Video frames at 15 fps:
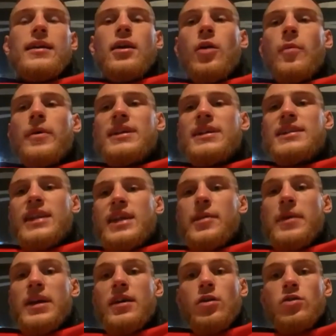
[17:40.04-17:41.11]
nobody's seen
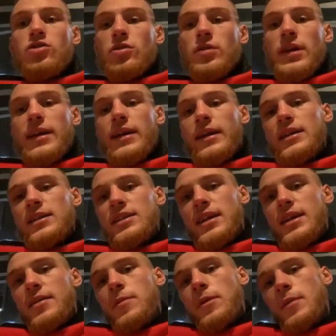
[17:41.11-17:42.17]
me go through the gears yet.
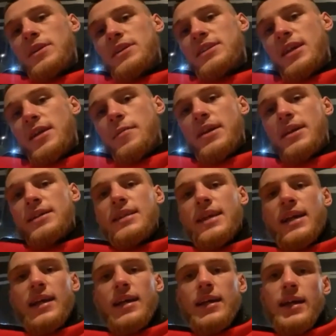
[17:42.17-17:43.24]
You probably see me in
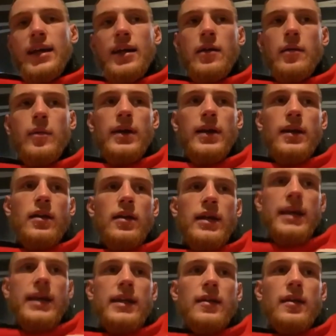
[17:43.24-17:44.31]
second gear with,
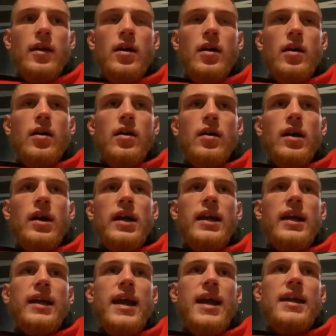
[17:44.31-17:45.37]
like,
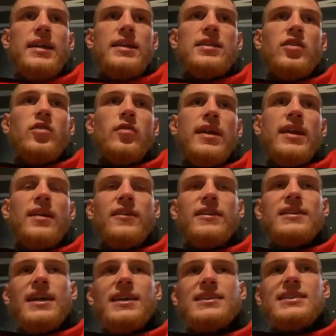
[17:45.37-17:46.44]
getting into the ring and,
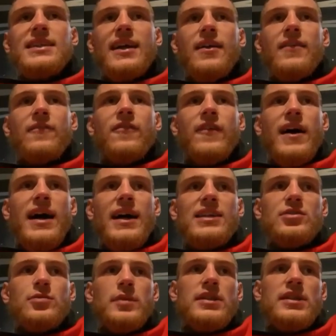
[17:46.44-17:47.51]
and starting fast
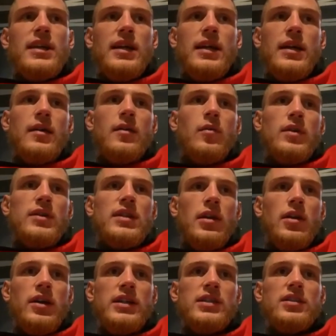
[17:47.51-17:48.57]
with the with the
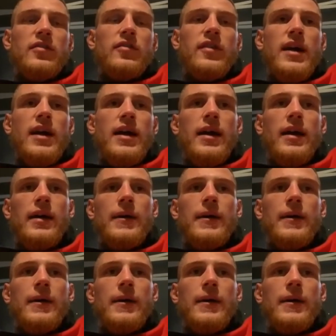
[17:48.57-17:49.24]
likes of uh,